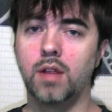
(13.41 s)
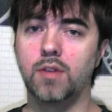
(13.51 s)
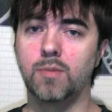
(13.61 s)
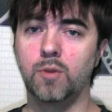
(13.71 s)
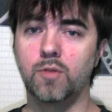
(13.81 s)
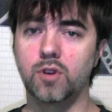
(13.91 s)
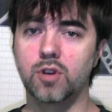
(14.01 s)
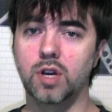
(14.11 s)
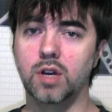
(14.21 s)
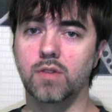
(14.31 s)
This moves the
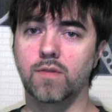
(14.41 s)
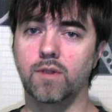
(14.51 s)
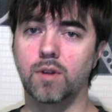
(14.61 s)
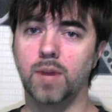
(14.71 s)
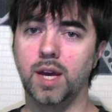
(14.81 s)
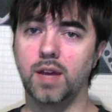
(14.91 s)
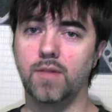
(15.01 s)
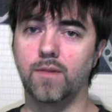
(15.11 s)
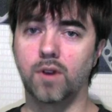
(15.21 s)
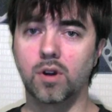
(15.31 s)
shocks from a
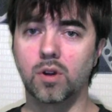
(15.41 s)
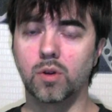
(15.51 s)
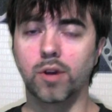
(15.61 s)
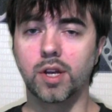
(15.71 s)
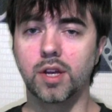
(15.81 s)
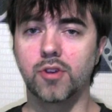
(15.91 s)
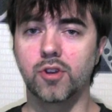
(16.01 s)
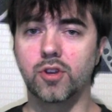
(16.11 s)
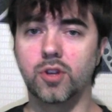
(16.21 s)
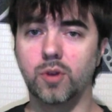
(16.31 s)
vertical
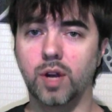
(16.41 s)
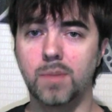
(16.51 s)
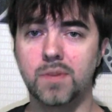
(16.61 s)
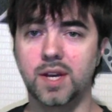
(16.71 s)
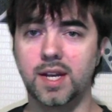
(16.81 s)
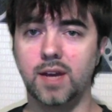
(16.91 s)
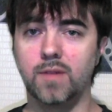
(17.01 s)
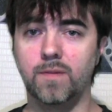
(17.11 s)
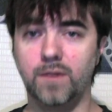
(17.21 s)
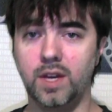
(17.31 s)
orientation to an upside
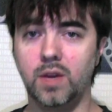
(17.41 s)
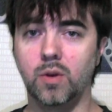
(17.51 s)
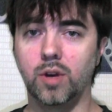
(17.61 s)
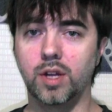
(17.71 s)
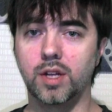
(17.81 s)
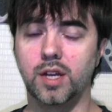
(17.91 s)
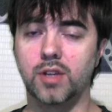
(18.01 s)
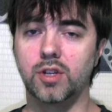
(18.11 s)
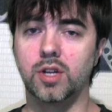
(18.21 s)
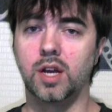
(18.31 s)
down V
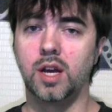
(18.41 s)
orientation.